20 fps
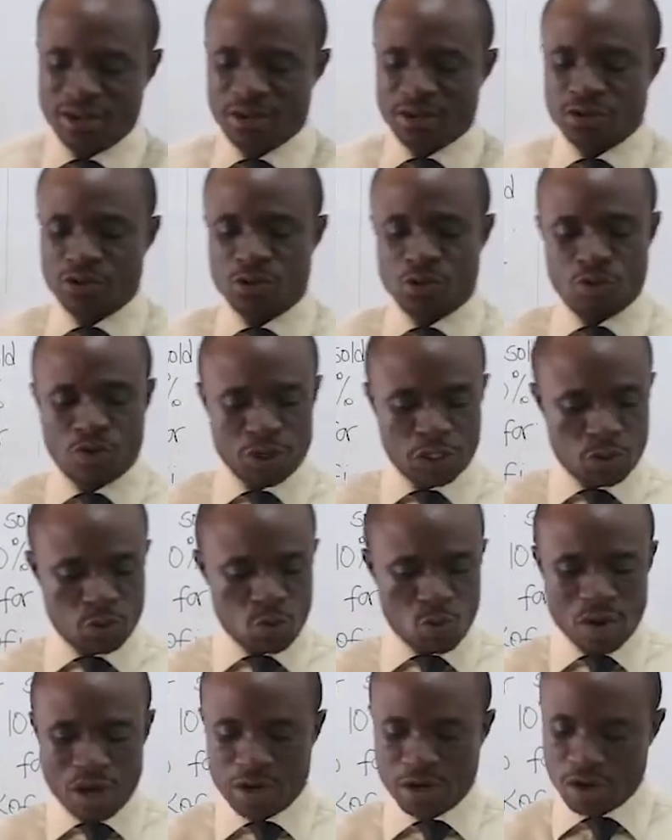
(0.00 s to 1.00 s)
So question
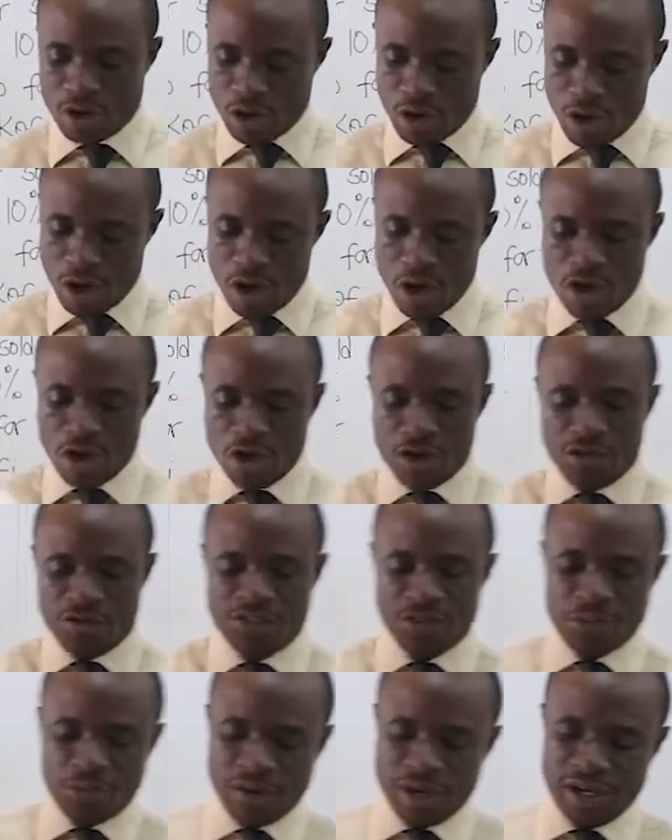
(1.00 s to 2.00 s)
1 all
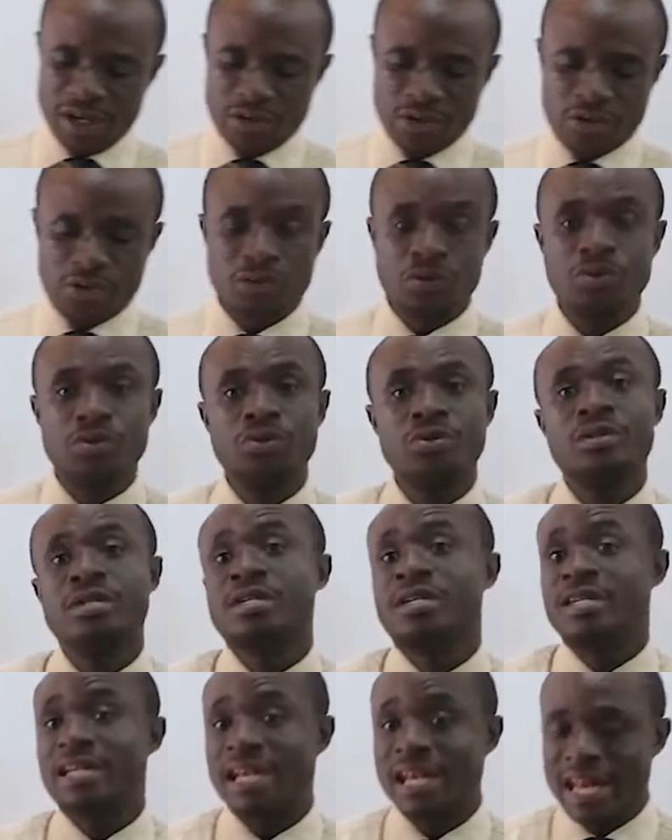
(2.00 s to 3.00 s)
the way to
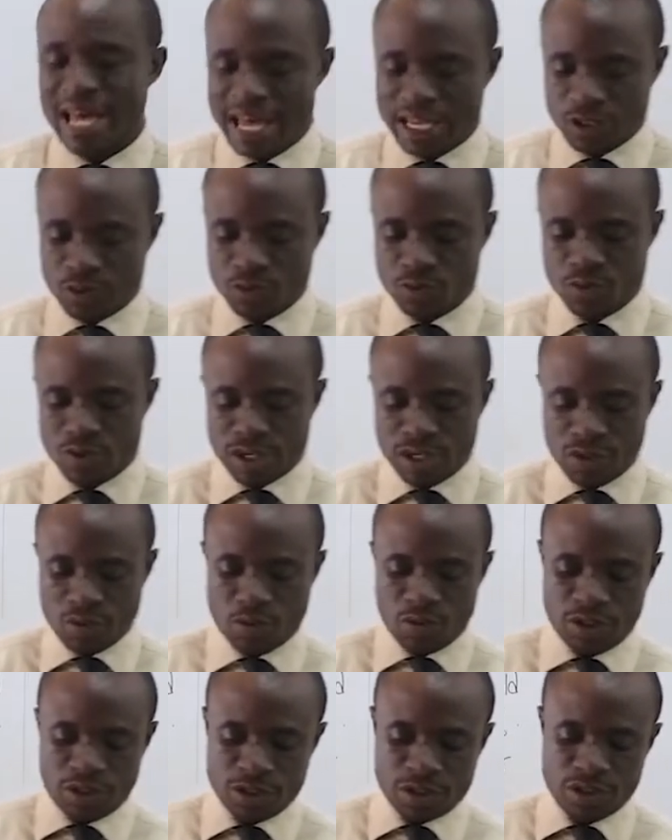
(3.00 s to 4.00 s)
the last one,
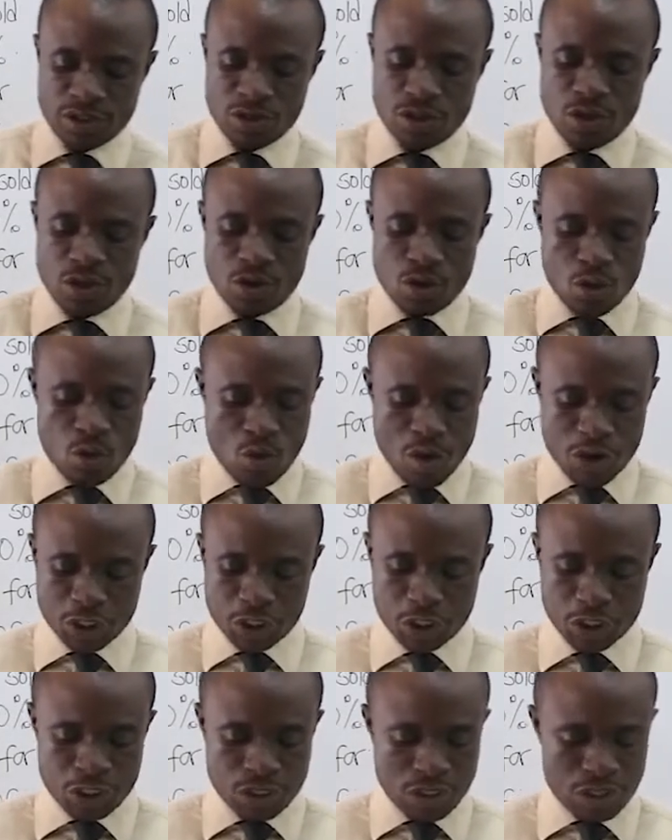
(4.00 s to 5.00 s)
which is
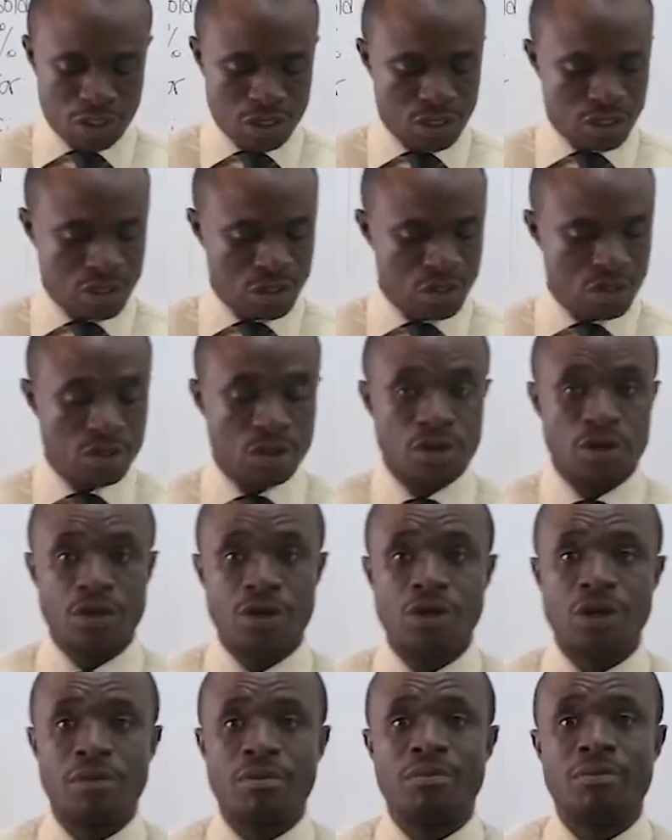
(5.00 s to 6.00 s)
question
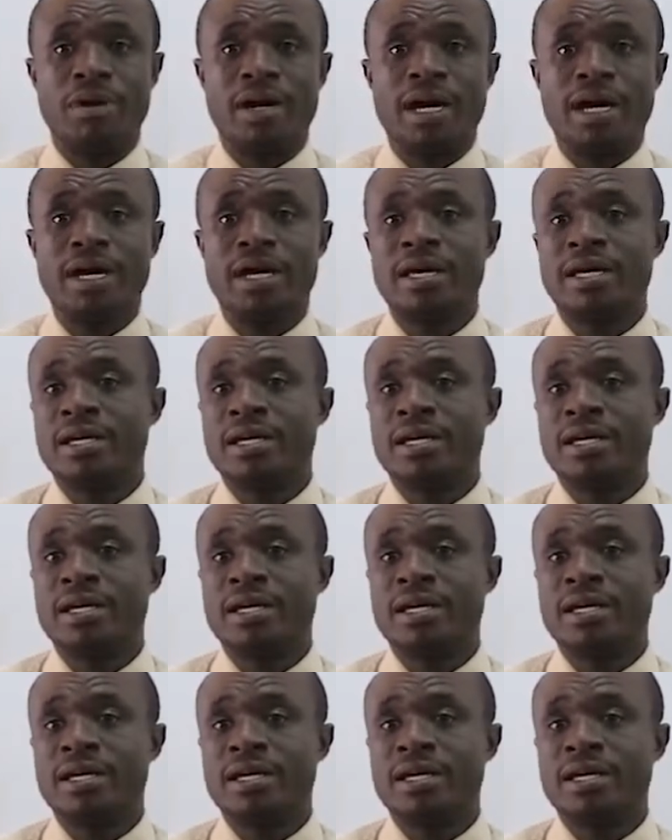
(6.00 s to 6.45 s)
number